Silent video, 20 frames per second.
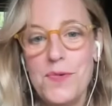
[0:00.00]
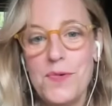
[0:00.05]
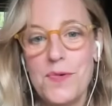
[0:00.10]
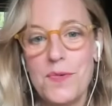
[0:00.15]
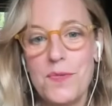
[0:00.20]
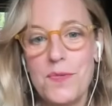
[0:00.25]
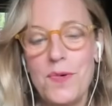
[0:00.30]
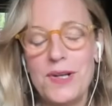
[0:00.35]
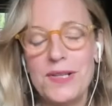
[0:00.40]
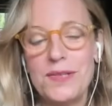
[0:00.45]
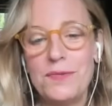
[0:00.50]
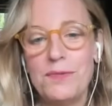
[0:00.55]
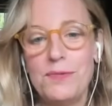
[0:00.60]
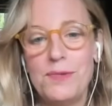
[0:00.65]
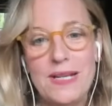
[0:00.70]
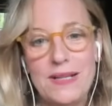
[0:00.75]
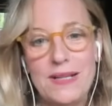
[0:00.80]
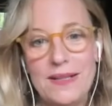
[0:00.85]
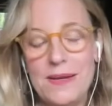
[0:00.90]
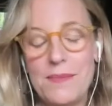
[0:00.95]
what
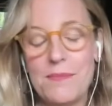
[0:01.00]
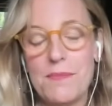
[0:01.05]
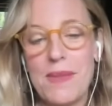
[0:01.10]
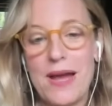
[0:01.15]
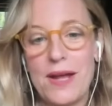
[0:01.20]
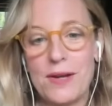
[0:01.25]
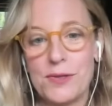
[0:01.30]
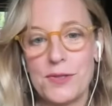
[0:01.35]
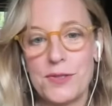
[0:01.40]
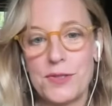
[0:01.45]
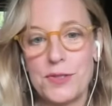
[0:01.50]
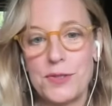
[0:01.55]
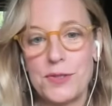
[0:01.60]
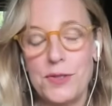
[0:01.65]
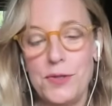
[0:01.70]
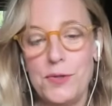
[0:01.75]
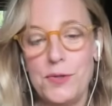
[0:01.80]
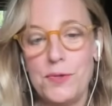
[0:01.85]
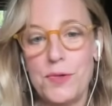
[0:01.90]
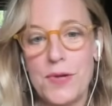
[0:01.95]
really matters to
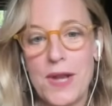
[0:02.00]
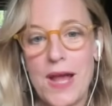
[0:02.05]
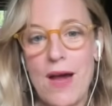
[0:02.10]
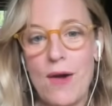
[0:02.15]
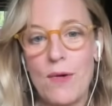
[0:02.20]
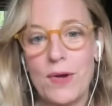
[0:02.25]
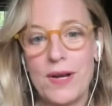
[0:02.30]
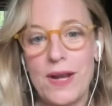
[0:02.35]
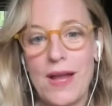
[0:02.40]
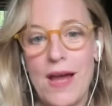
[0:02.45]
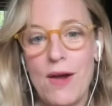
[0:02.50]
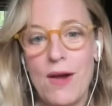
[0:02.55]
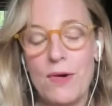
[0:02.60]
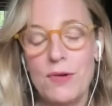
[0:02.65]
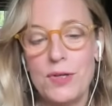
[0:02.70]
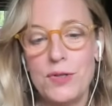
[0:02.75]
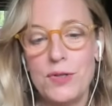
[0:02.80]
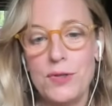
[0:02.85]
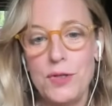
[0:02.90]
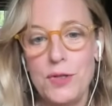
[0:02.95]
you now, and
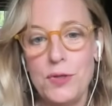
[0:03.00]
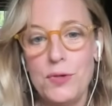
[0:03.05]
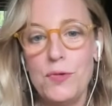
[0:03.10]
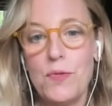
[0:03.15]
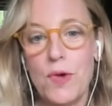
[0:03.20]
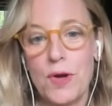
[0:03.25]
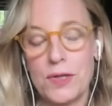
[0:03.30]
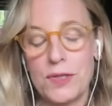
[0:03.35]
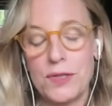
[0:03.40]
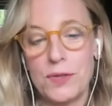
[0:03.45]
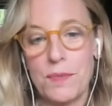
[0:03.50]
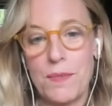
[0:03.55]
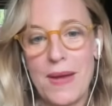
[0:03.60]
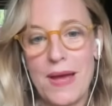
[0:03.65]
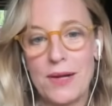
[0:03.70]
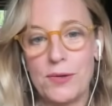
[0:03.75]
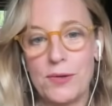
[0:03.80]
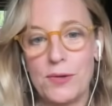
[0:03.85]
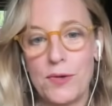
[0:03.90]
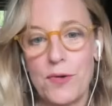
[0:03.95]
how do you want to
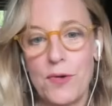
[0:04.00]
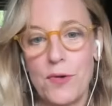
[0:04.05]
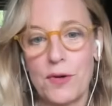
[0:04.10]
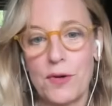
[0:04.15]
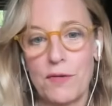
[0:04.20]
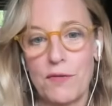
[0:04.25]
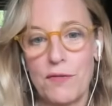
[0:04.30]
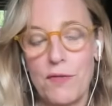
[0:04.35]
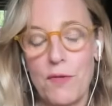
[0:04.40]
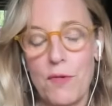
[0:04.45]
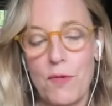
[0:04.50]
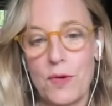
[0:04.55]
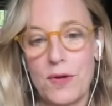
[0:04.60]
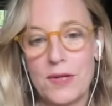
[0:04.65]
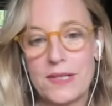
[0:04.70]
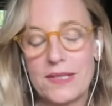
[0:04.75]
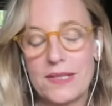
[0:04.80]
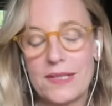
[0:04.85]
matter going forward?